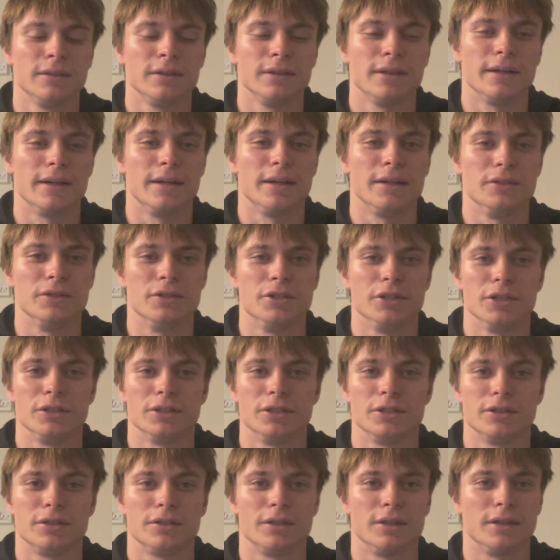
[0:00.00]
and
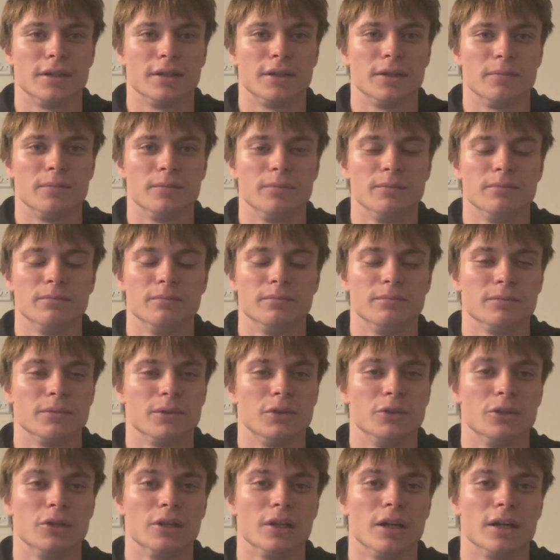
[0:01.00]
just
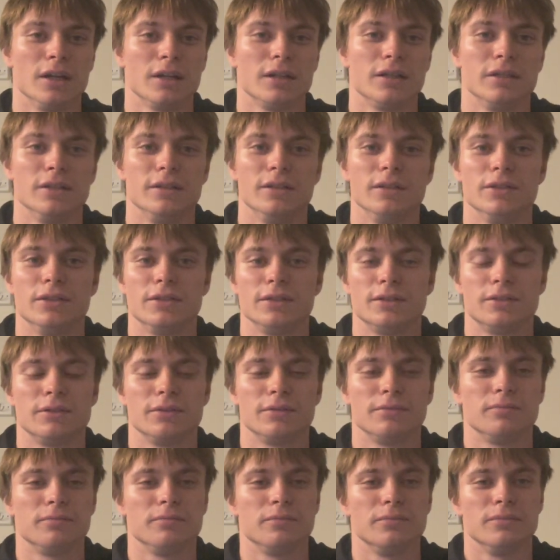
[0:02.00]
good luck in this
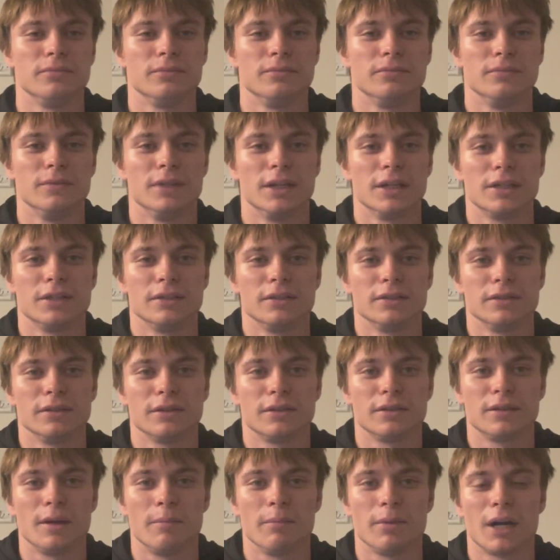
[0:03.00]
next
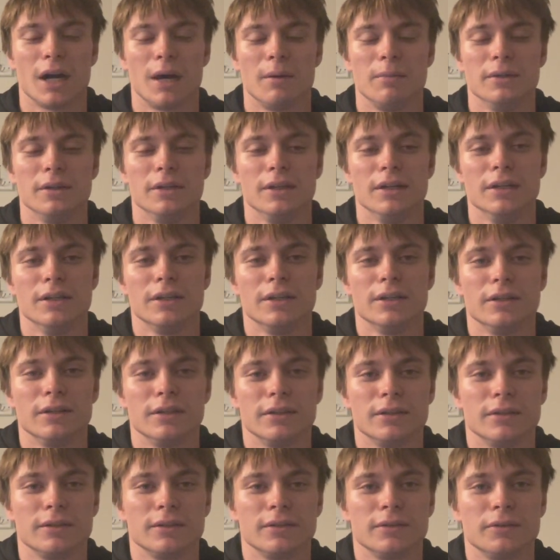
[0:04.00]
upcoming year.
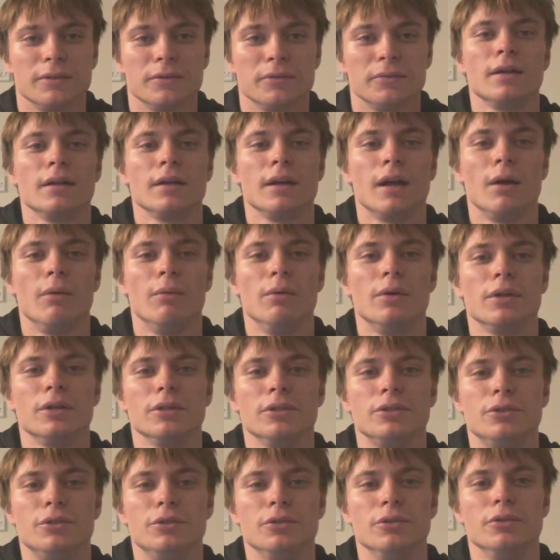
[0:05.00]
I
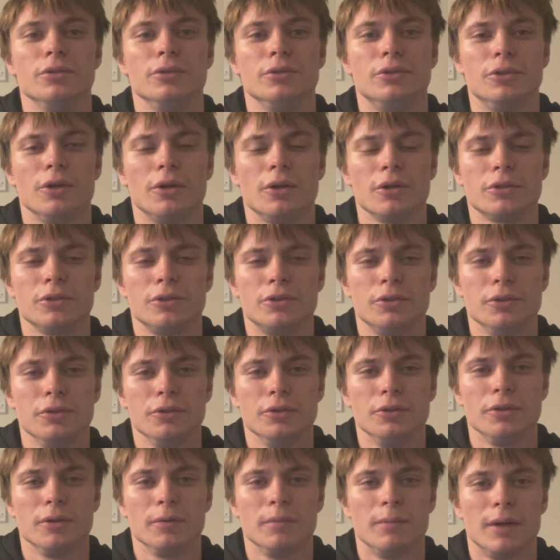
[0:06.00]
wanted to talk to
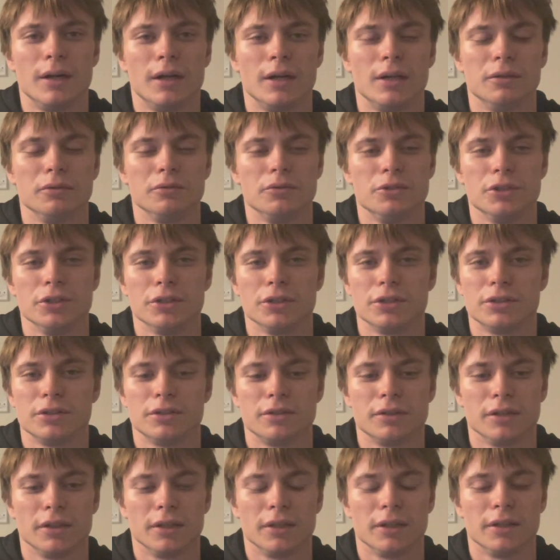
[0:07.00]
you about
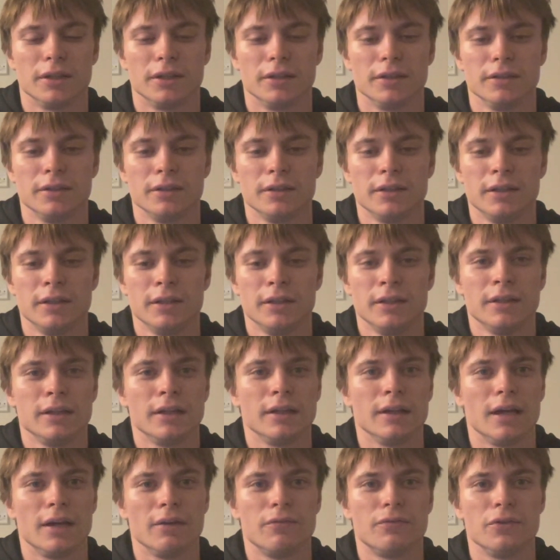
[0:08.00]
just
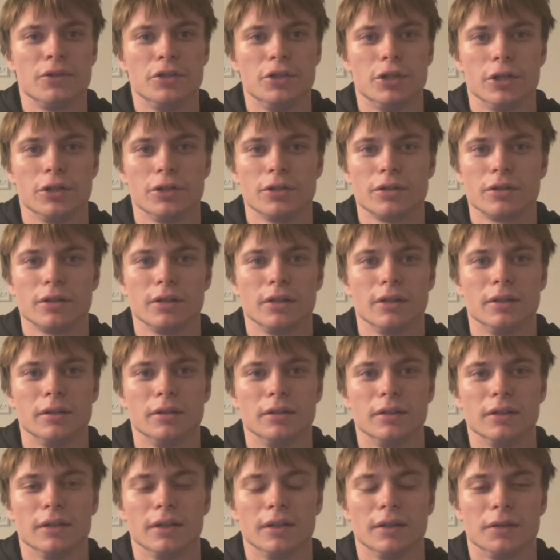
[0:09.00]
life in general
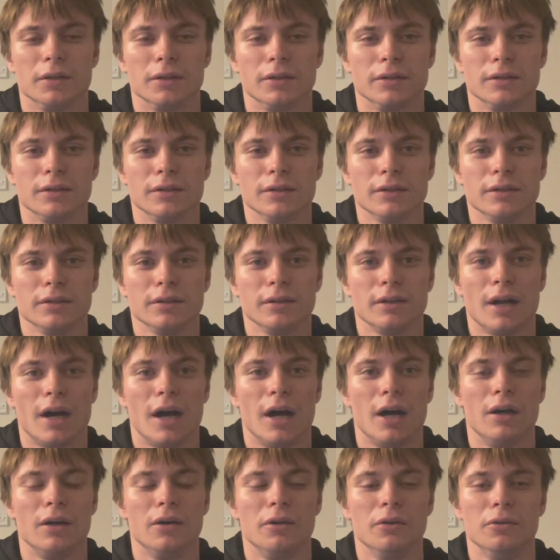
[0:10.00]
and
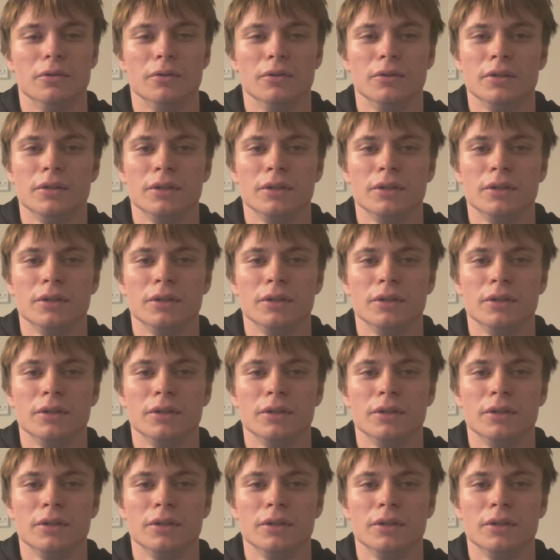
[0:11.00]
how